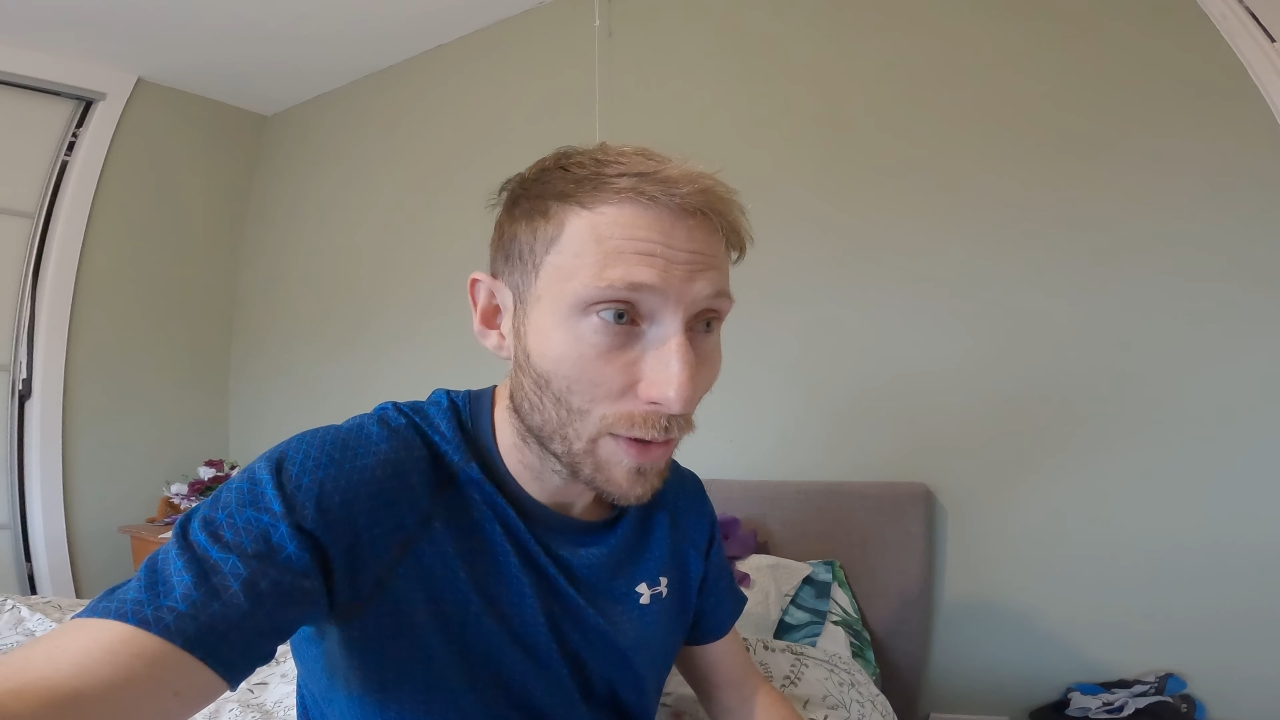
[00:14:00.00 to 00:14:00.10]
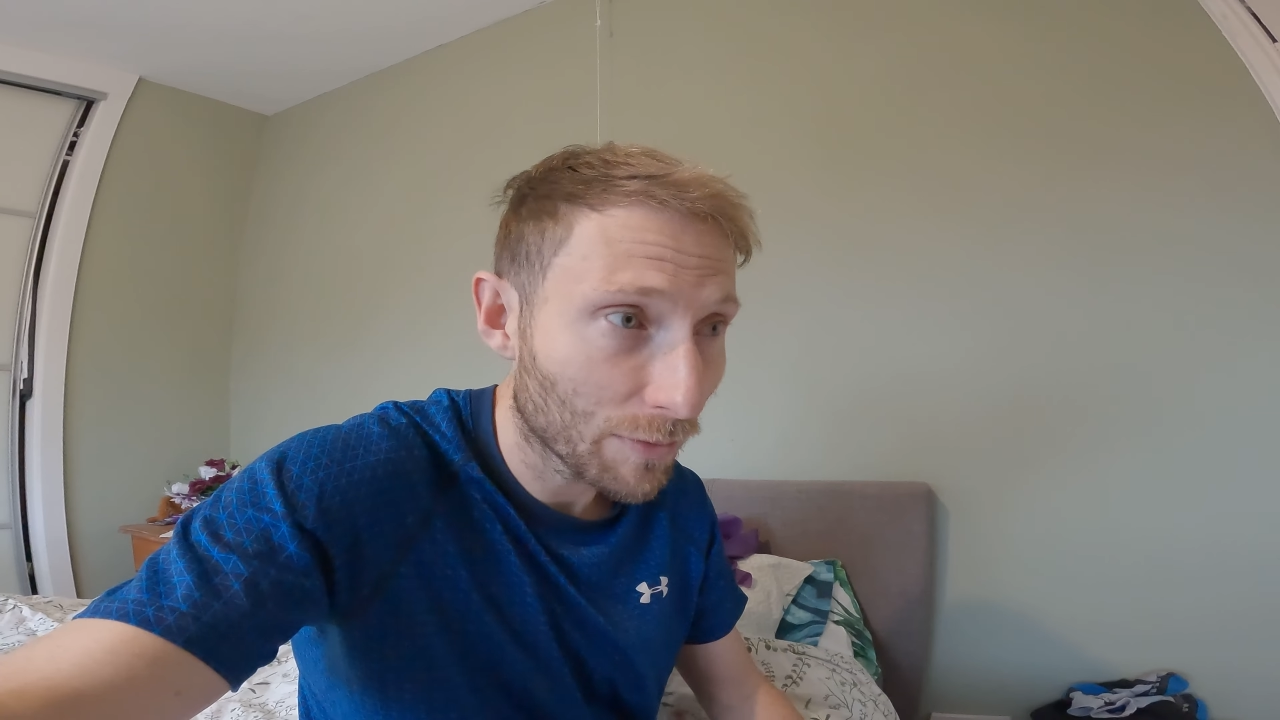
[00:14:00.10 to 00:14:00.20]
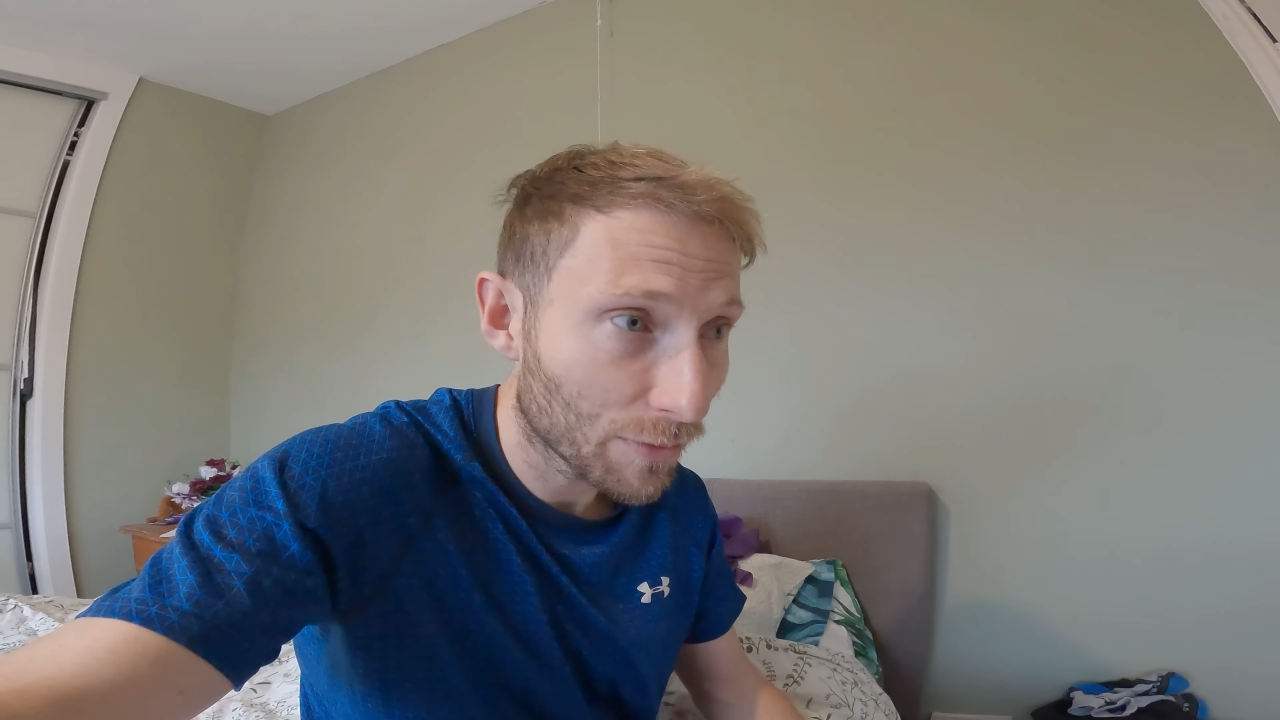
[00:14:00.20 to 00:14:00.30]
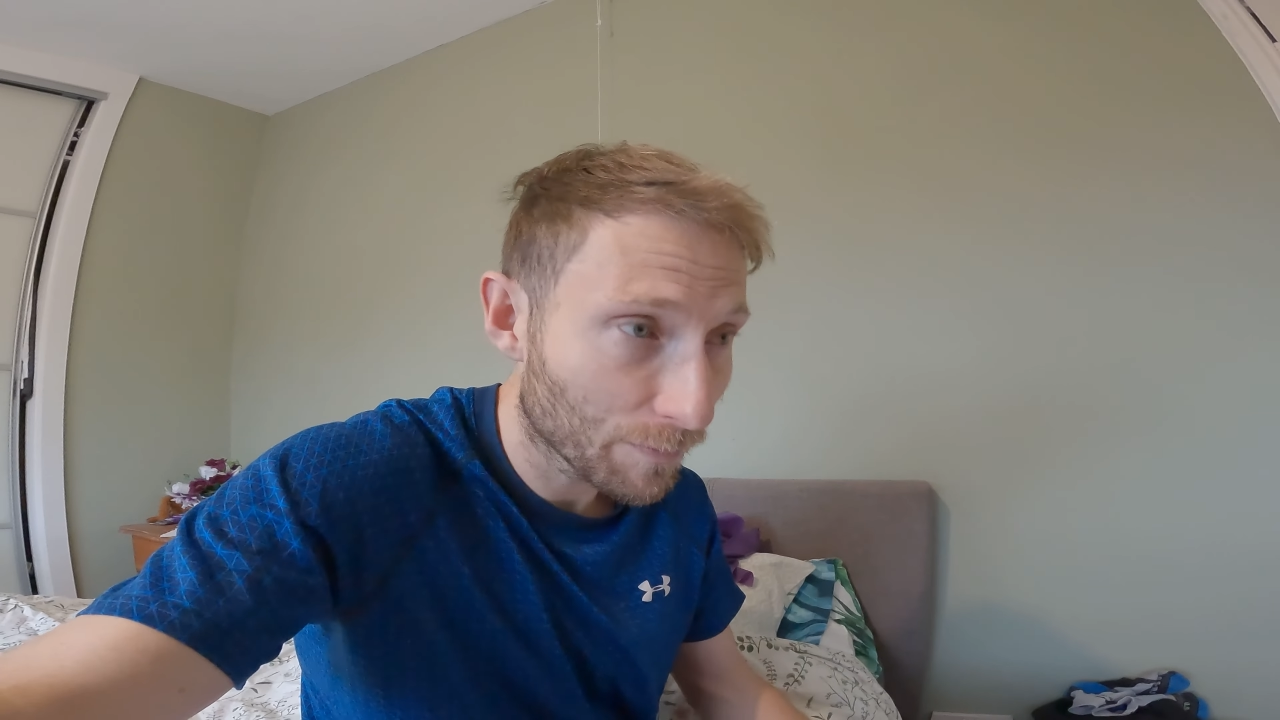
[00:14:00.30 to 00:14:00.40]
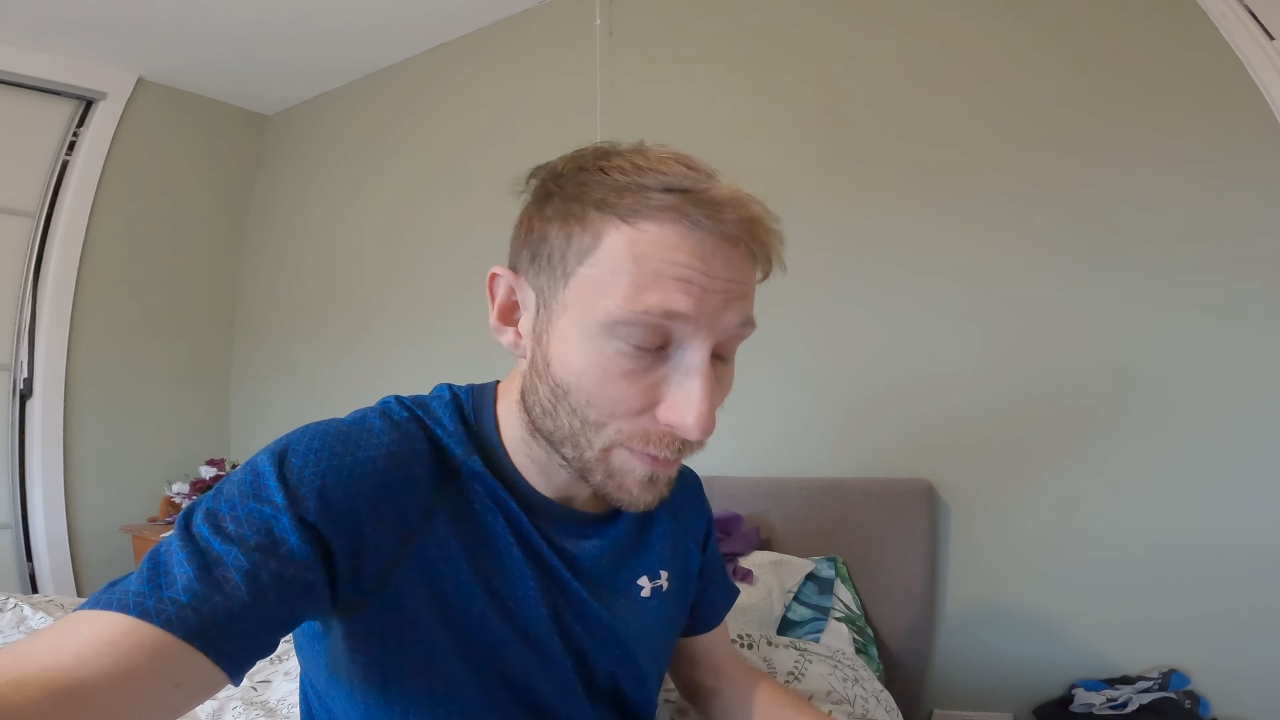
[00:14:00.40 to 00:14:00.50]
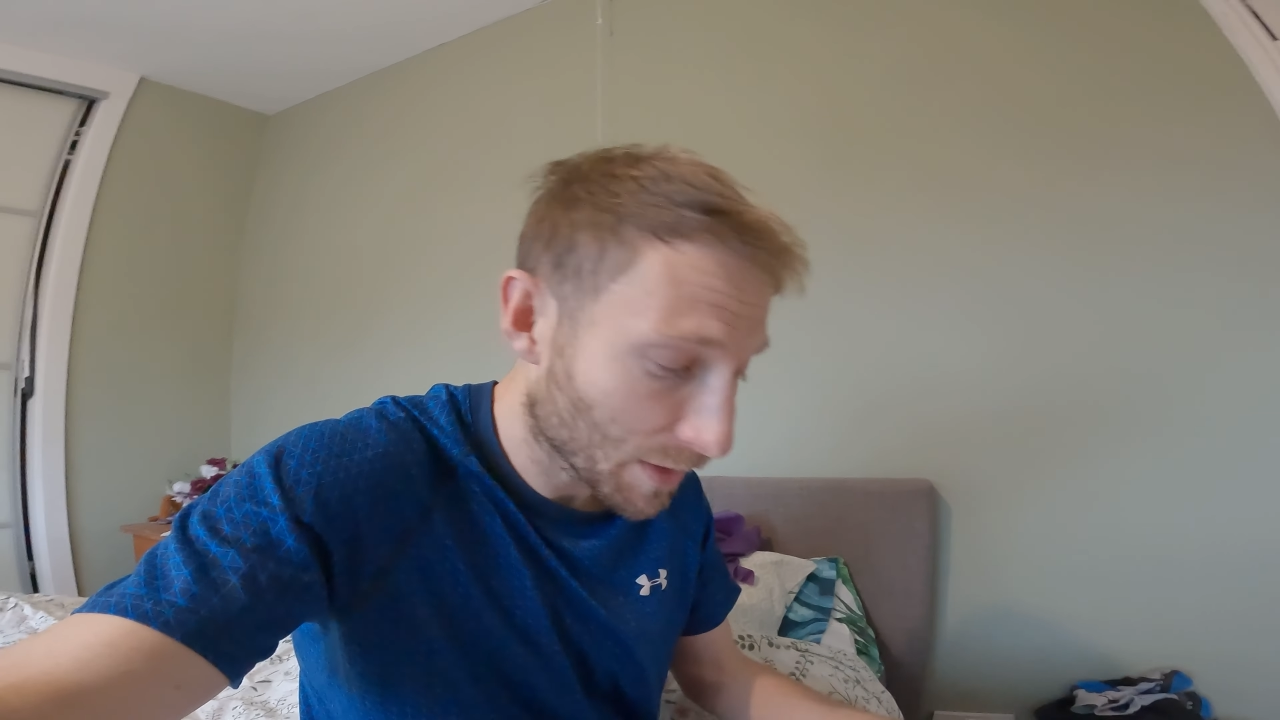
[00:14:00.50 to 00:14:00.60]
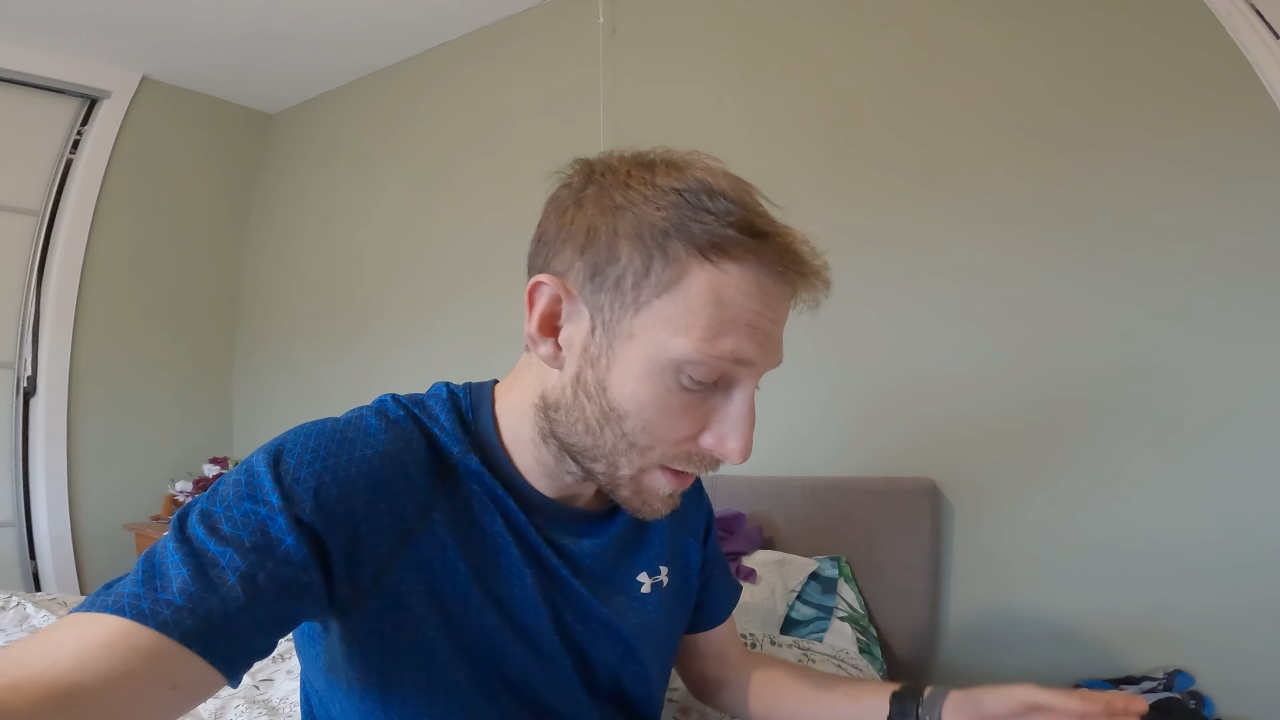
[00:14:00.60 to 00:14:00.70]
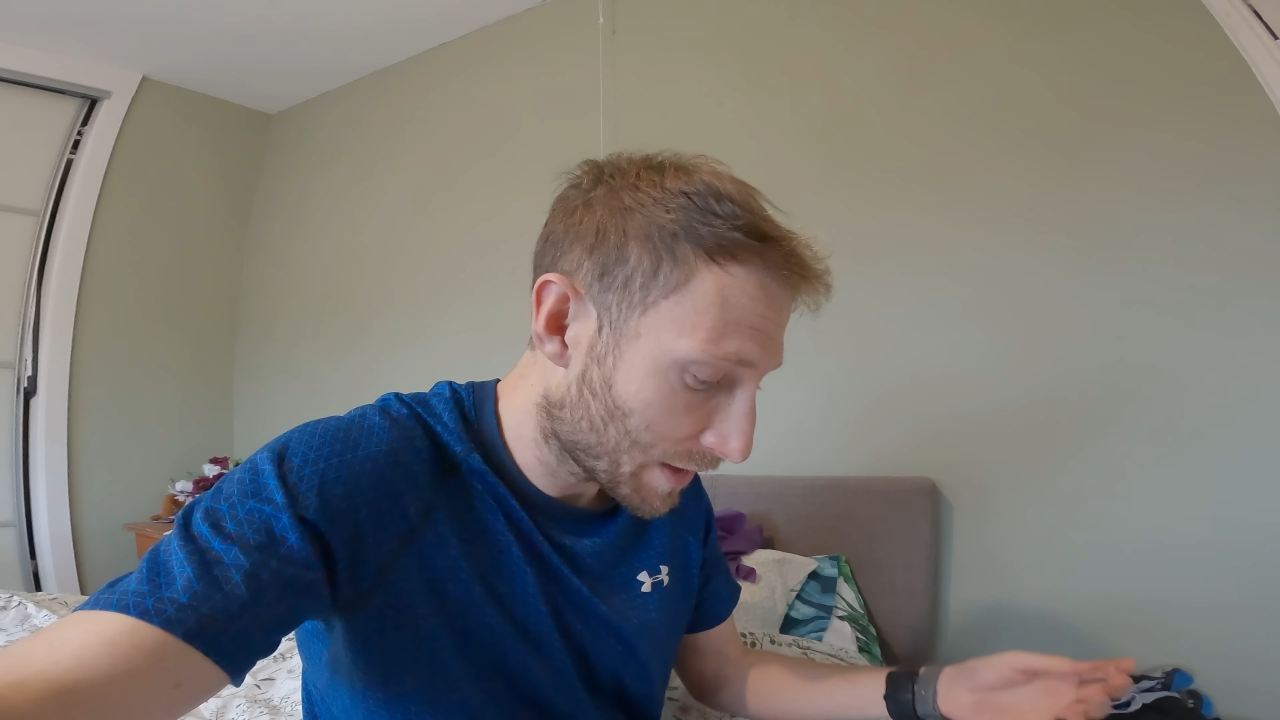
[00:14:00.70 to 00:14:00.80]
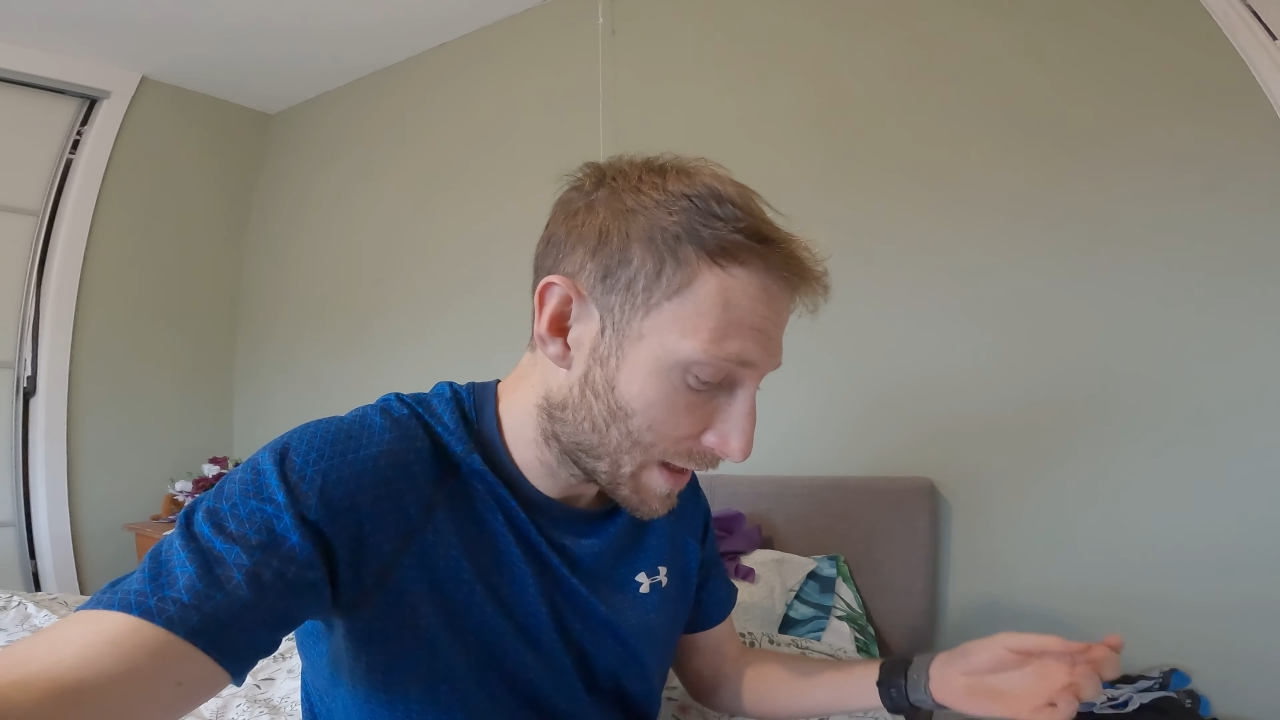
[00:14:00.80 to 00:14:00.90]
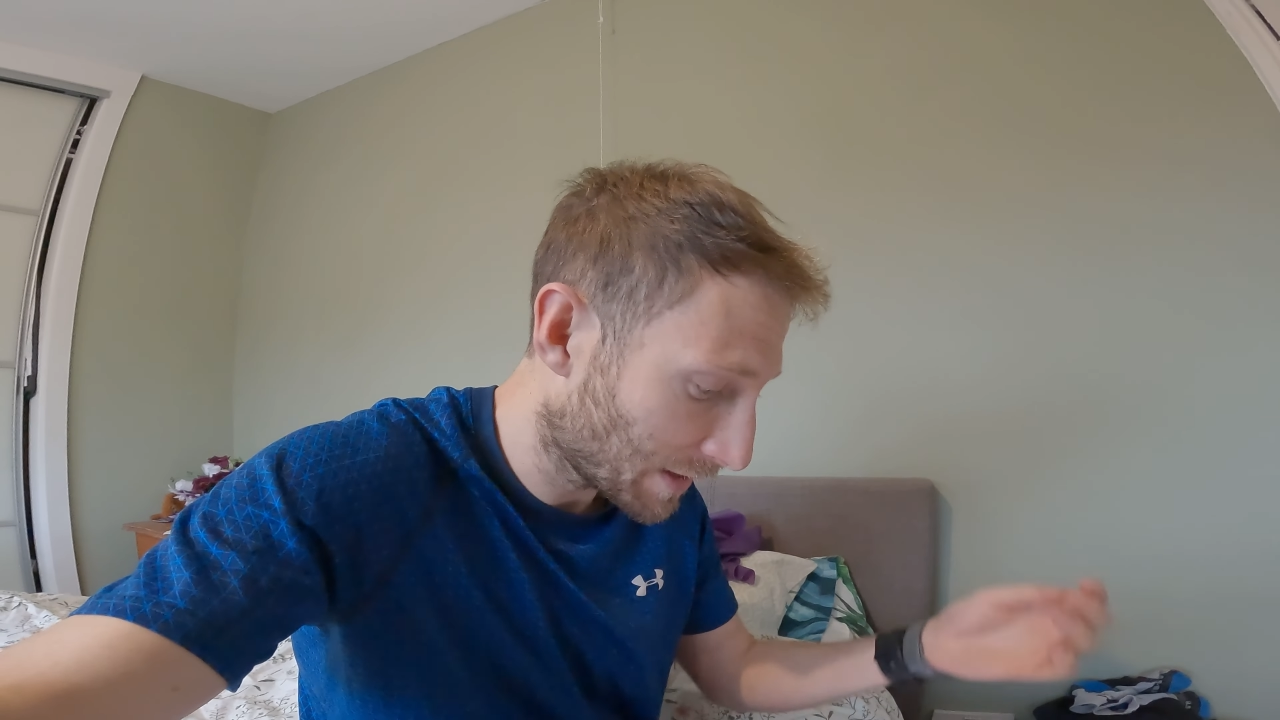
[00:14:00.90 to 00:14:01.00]
with.
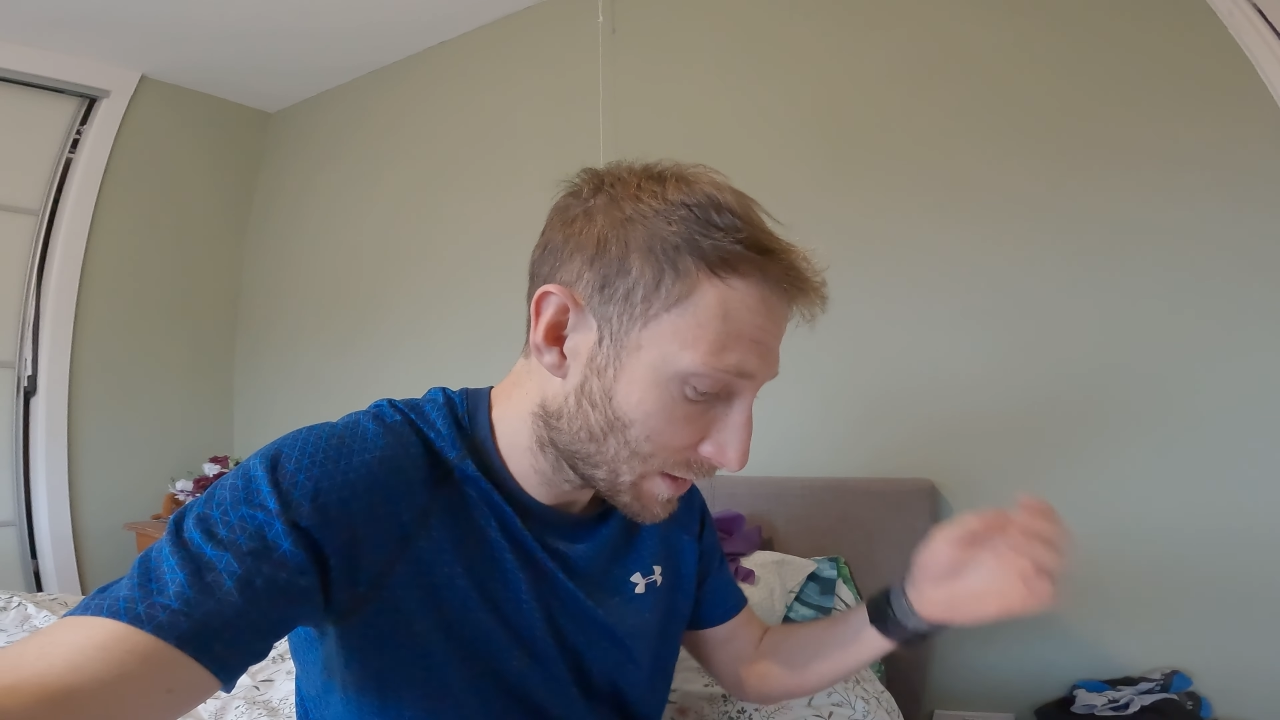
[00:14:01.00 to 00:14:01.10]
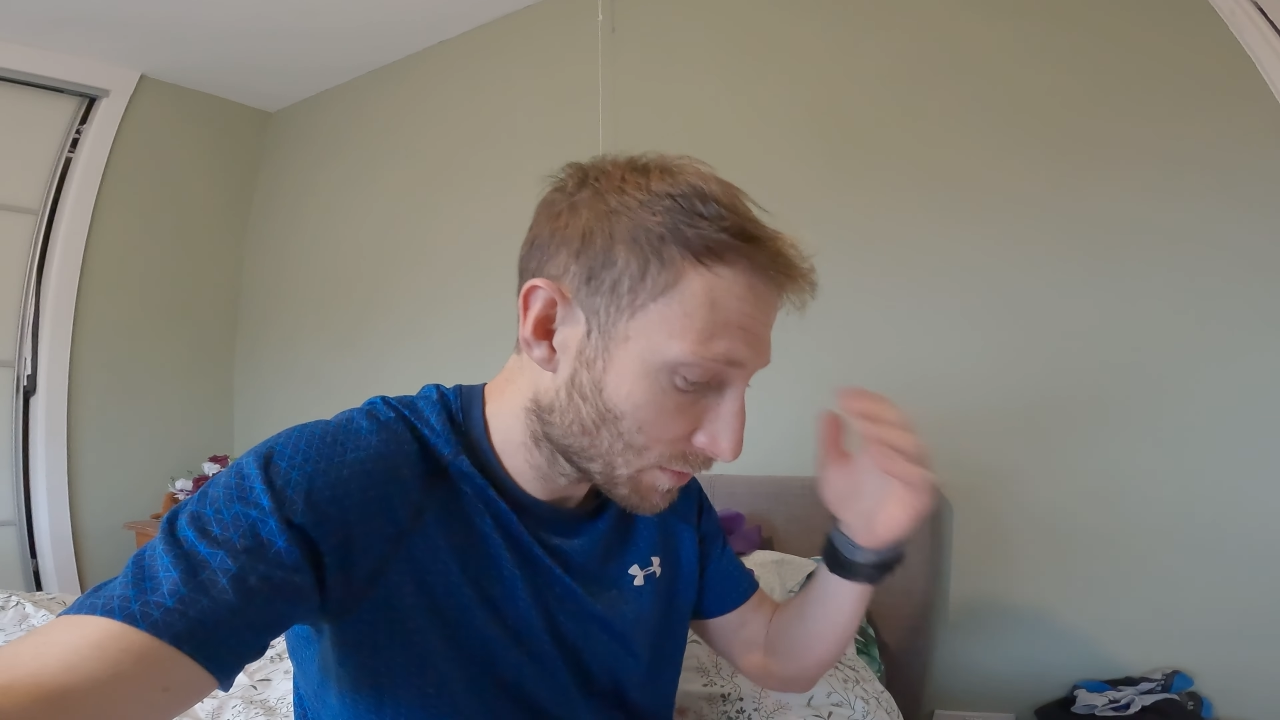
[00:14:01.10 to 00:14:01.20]
And then